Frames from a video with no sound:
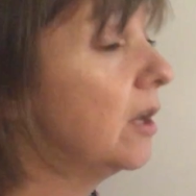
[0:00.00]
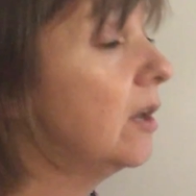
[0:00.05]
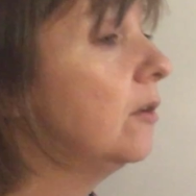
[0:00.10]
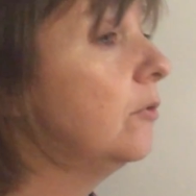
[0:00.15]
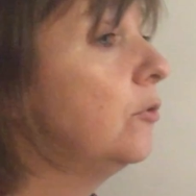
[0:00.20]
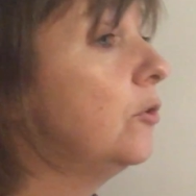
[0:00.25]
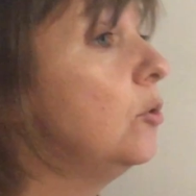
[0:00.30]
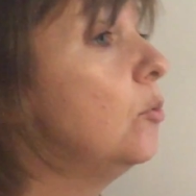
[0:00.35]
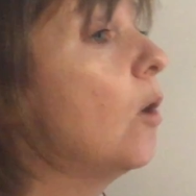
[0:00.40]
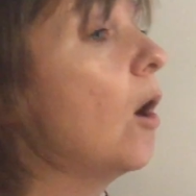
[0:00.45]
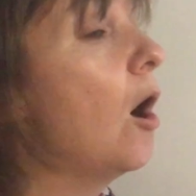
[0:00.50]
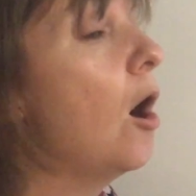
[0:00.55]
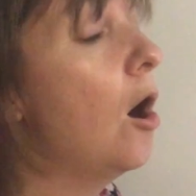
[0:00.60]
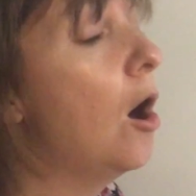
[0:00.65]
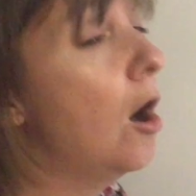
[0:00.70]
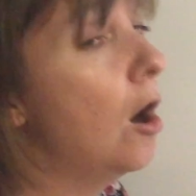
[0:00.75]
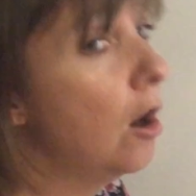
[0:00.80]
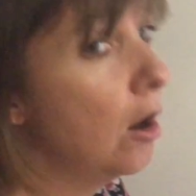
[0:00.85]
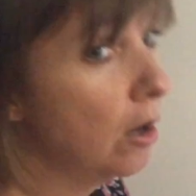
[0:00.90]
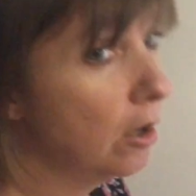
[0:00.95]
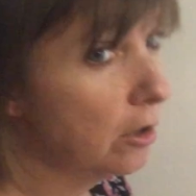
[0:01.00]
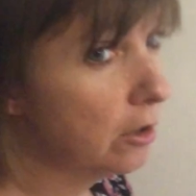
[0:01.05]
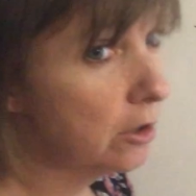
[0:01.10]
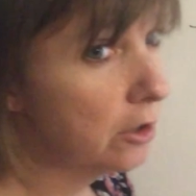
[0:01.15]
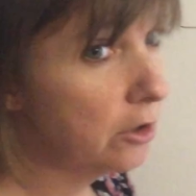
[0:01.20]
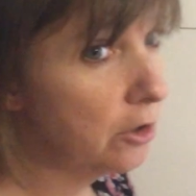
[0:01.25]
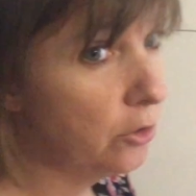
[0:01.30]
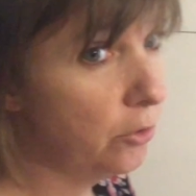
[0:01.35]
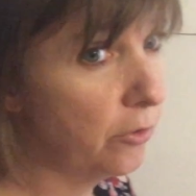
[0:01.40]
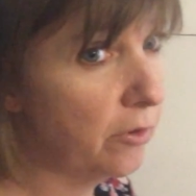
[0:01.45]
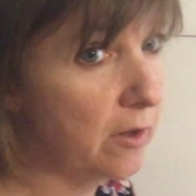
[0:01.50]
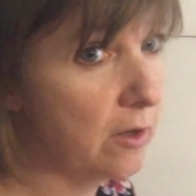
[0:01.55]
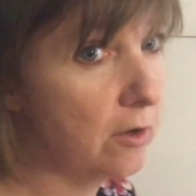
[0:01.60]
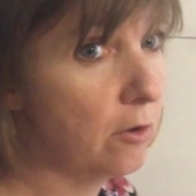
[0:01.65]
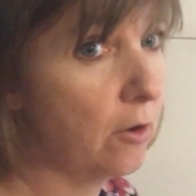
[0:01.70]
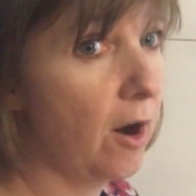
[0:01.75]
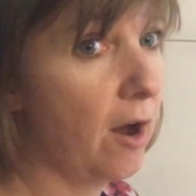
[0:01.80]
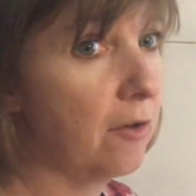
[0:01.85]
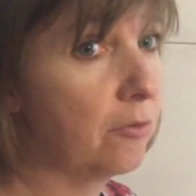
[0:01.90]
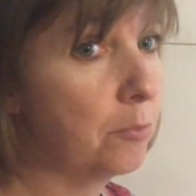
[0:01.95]
If you are using
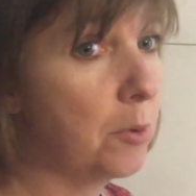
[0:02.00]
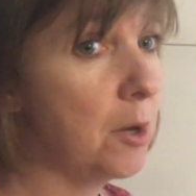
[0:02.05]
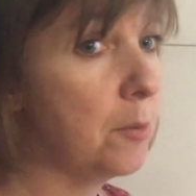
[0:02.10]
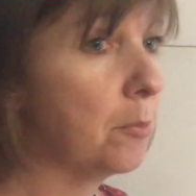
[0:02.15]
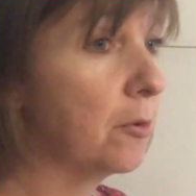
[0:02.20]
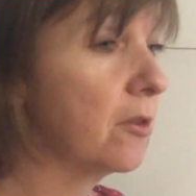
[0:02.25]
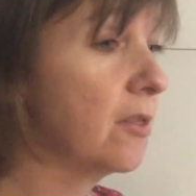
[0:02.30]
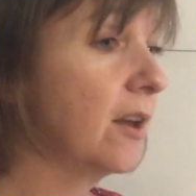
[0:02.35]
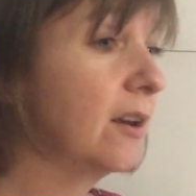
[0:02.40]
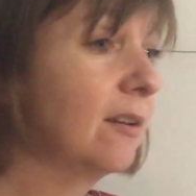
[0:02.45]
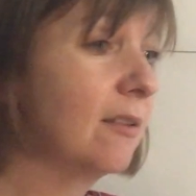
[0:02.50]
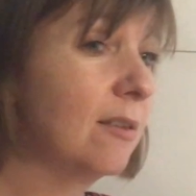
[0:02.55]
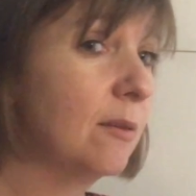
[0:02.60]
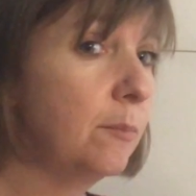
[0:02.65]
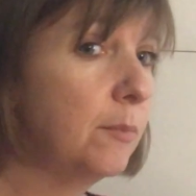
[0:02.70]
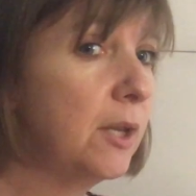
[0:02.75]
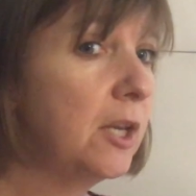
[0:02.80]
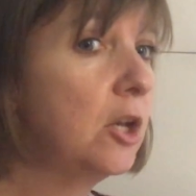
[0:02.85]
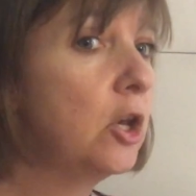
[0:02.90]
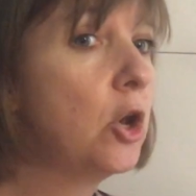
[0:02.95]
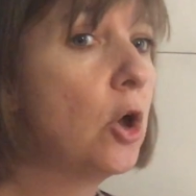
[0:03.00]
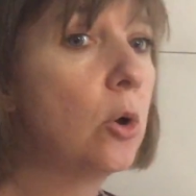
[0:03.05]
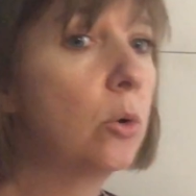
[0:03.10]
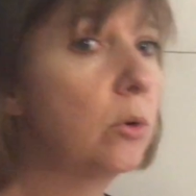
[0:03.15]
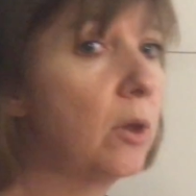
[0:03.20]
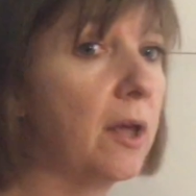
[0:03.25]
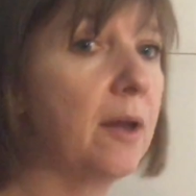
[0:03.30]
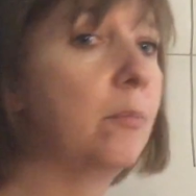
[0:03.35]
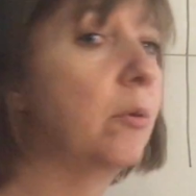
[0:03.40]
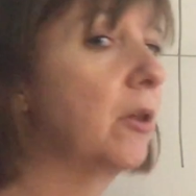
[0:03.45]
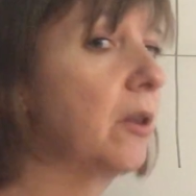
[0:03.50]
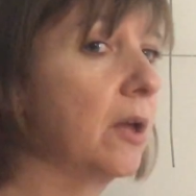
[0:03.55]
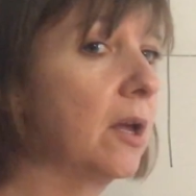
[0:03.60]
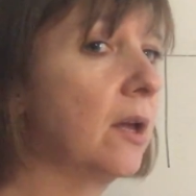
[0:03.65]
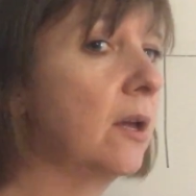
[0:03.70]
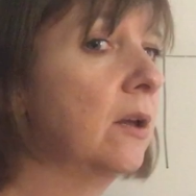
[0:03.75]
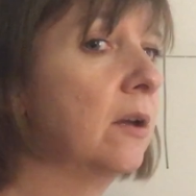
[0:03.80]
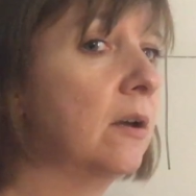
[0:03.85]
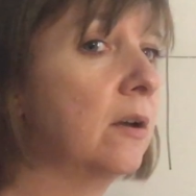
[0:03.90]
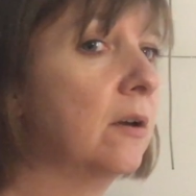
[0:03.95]
graph paper, that doesn't mean no
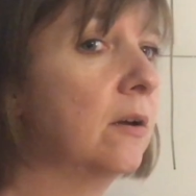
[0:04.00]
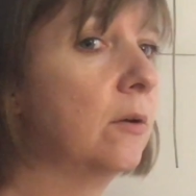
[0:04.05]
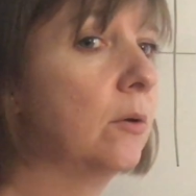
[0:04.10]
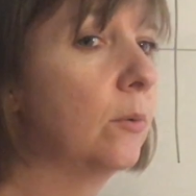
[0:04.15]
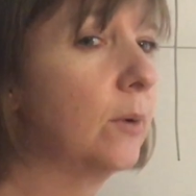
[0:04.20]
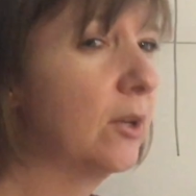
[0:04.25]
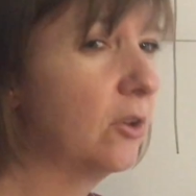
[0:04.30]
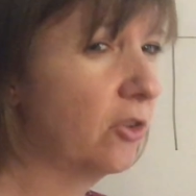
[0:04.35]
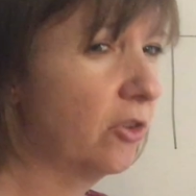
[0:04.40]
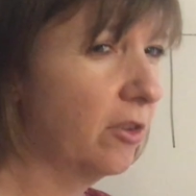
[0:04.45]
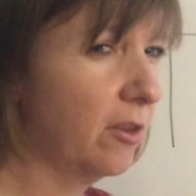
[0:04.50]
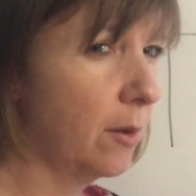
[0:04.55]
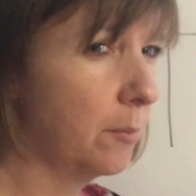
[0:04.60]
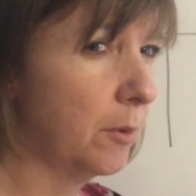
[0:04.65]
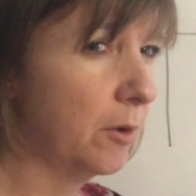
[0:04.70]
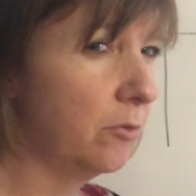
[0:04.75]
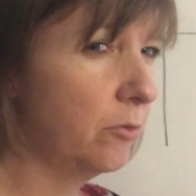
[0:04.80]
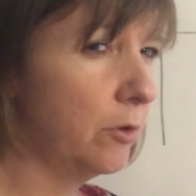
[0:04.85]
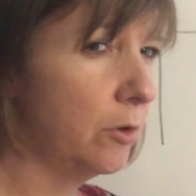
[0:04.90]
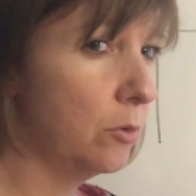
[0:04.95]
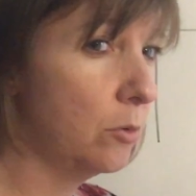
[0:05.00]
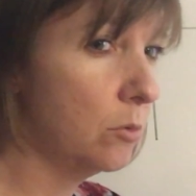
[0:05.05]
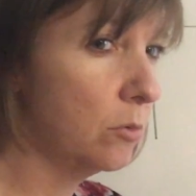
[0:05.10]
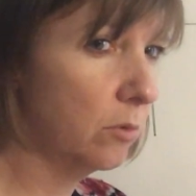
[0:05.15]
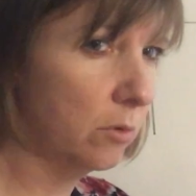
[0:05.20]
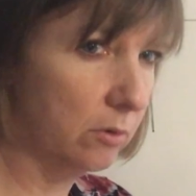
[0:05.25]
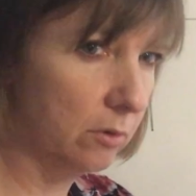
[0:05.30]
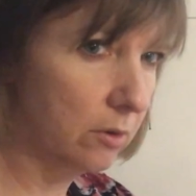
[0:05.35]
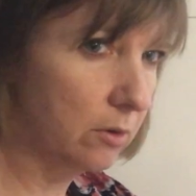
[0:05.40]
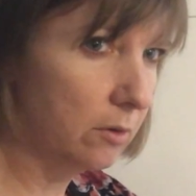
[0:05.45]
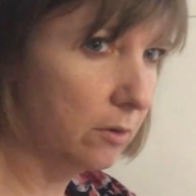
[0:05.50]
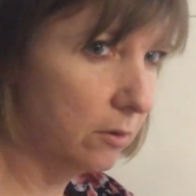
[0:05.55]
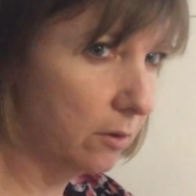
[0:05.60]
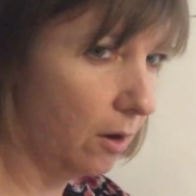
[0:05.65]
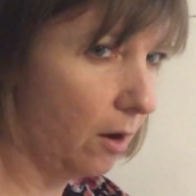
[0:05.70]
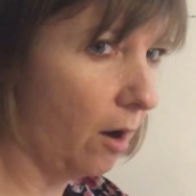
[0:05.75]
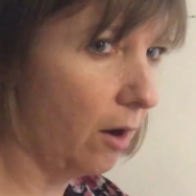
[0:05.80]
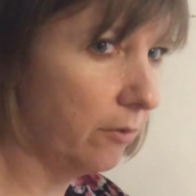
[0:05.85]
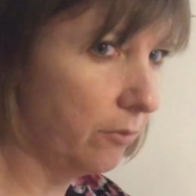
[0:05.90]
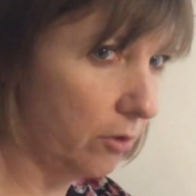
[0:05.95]
labeling, which some of you
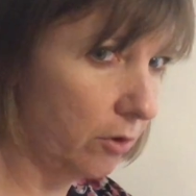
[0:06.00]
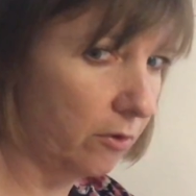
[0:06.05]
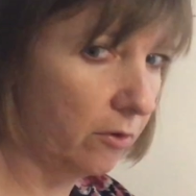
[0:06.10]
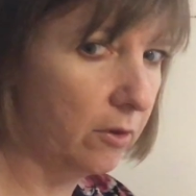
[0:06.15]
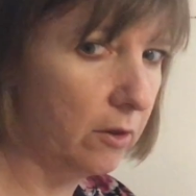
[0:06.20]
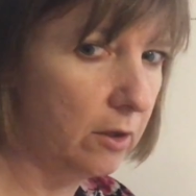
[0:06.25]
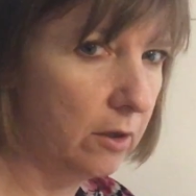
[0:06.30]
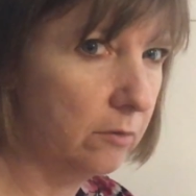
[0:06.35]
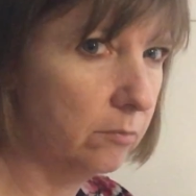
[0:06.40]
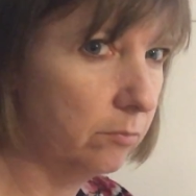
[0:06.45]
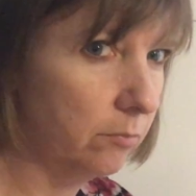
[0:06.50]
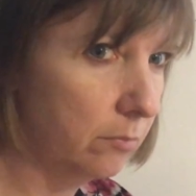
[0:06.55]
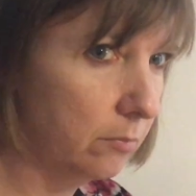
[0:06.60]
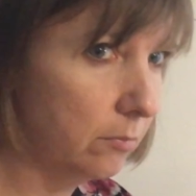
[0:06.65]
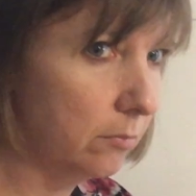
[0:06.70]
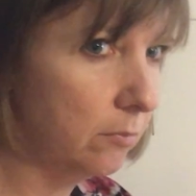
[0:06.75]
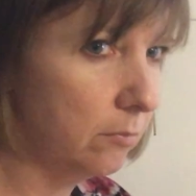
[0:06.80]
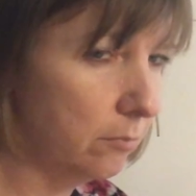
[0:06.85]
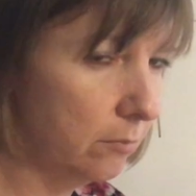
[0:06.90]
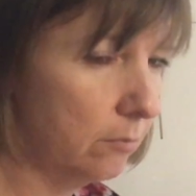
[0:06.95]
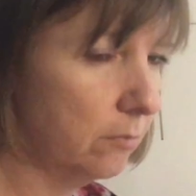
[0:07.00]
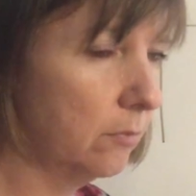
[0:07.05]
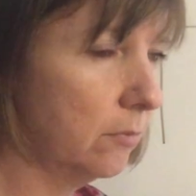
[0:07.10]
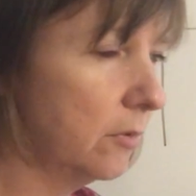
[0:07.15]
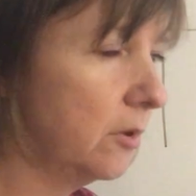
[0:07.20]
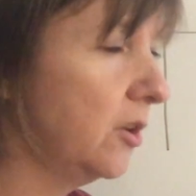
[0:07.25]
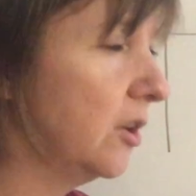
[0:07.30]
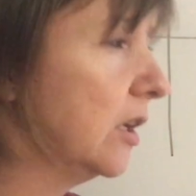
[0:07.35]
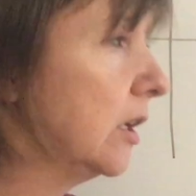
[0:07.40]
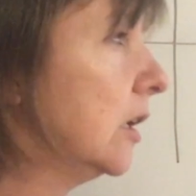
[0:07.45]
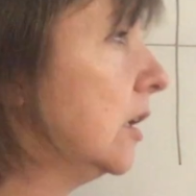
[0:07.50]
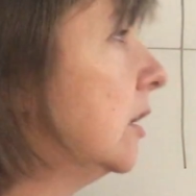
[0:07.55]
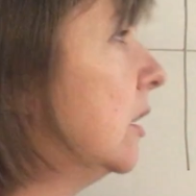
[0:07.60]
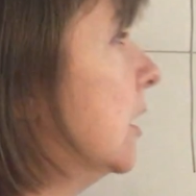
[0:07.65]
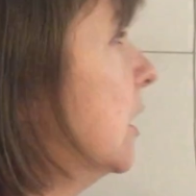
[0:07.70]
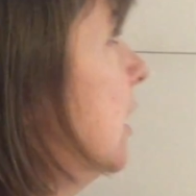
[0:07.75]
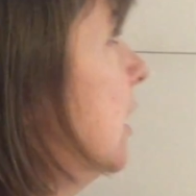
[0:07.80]
obviously did.